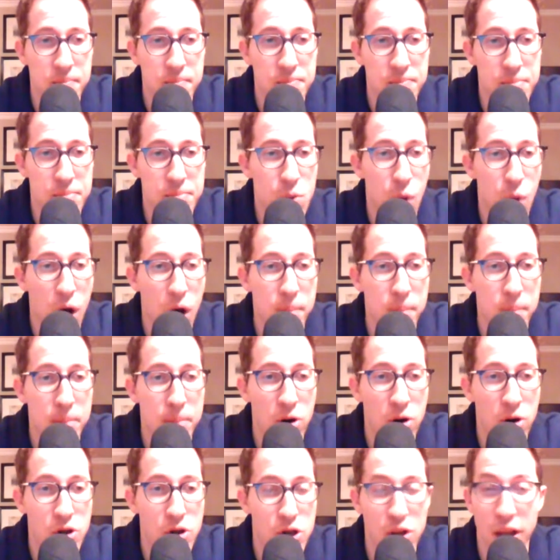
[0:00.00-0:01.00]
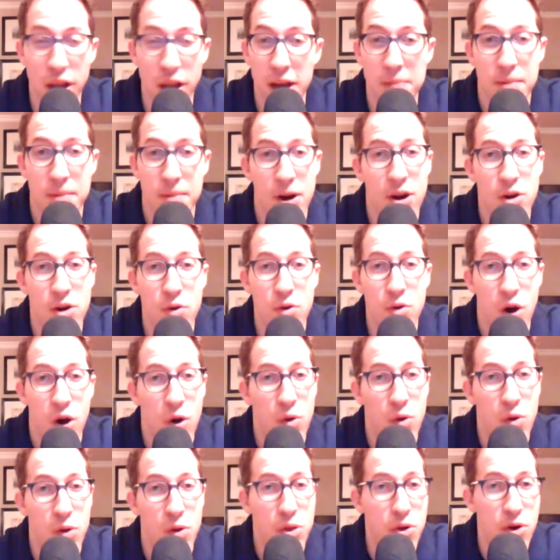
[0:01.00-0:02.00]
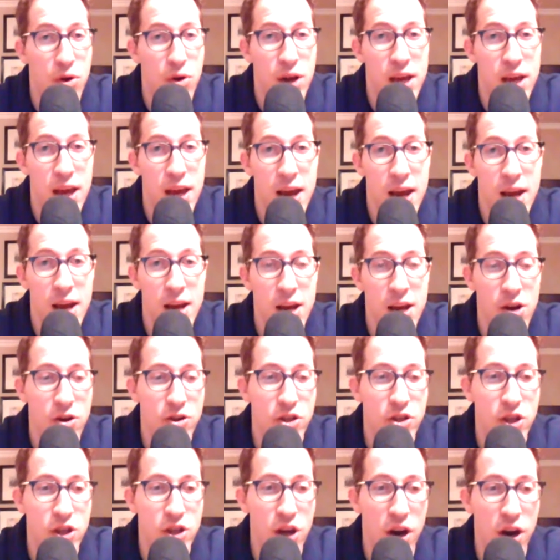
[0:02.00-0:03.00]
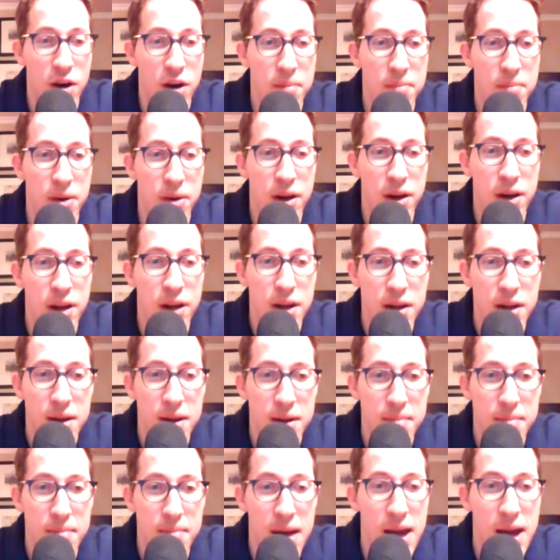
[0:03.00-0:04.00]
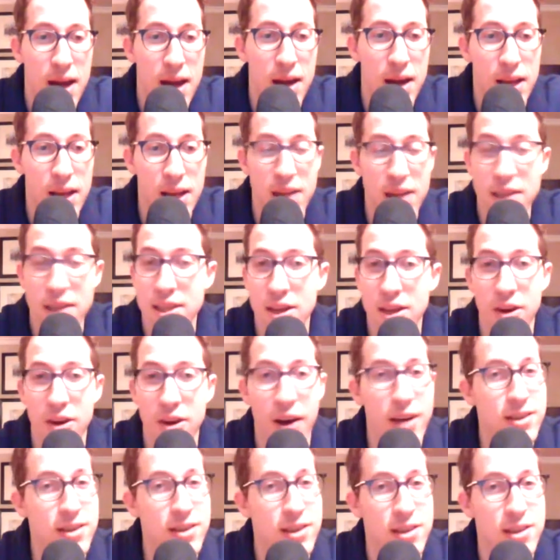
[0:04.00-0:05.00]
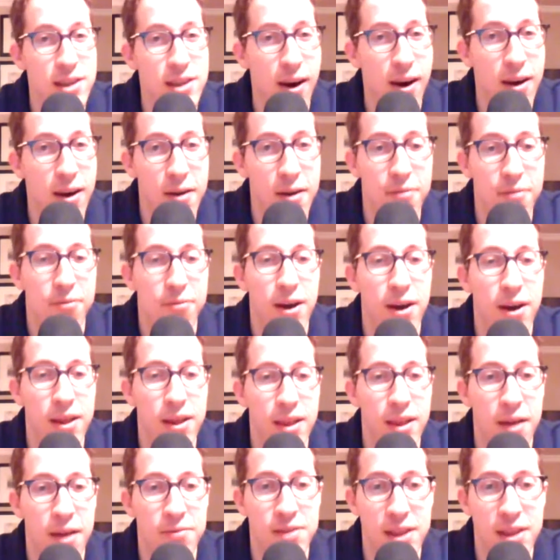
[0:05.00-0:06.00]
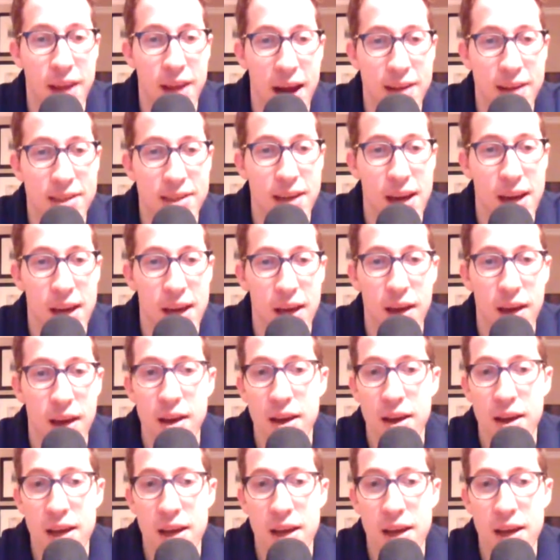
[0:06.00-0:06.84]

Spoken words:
Meanwhile, Bosch, like Marion Renault, 38 years young, but man, he still has a ton of fight left in that tank.